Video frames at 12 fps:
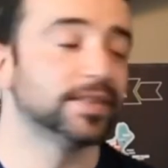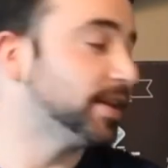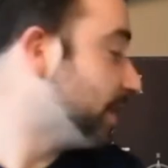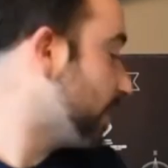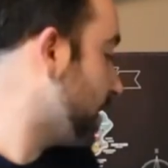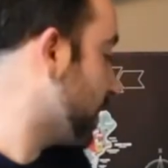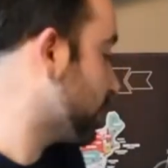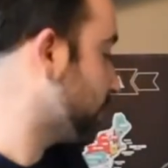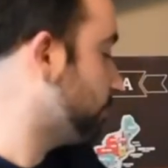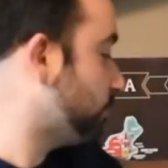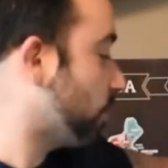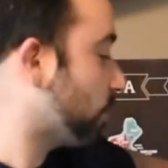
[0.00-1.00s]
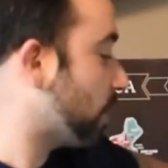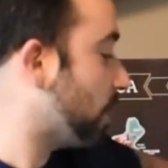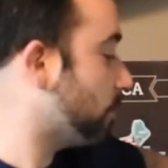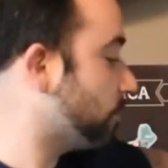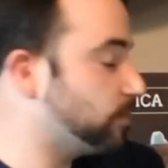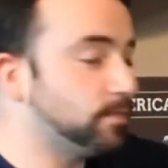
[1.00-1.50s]
Today I actually broke
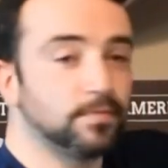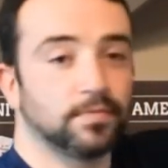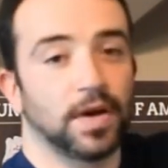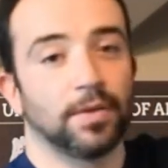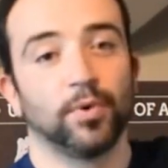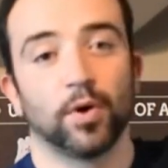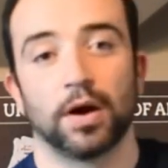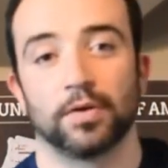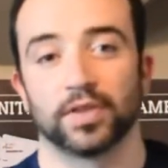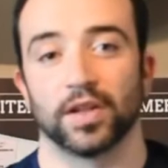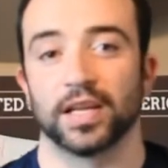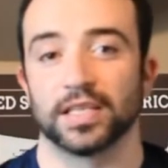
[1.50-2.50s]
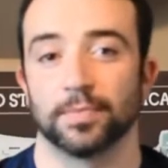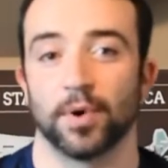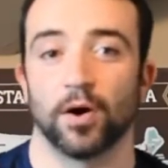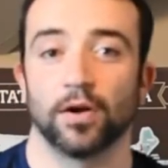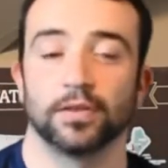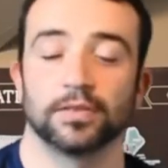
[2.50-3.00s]
out the lens
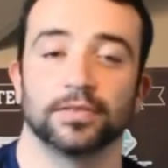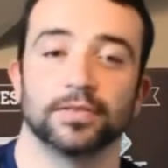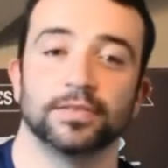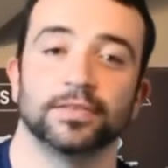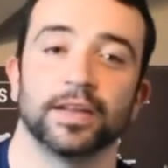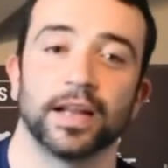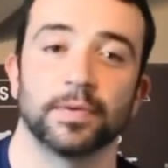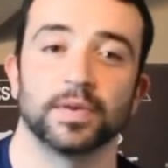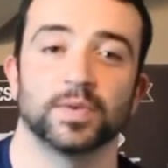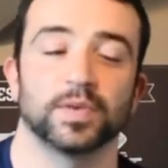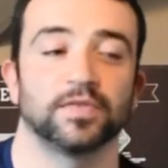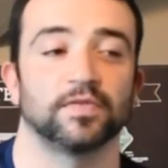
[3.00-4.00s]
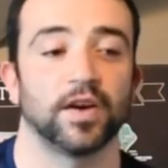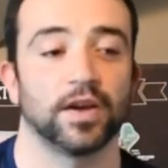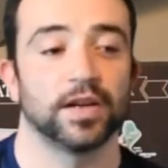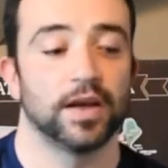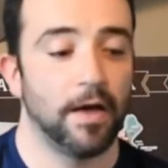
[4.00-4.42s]
ball today, which was fun.